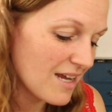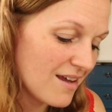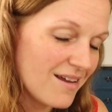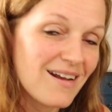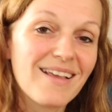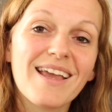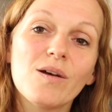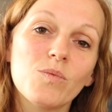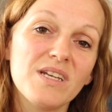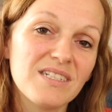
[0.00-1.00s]
and I
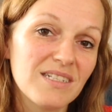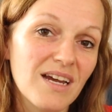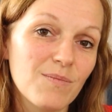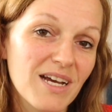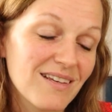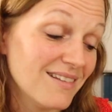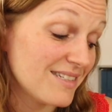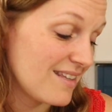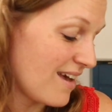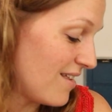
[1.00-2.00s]
can't wait to dive back
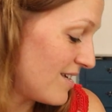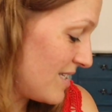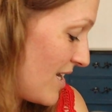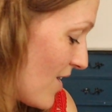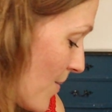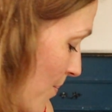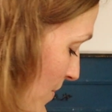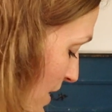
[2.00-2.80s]
into that this year.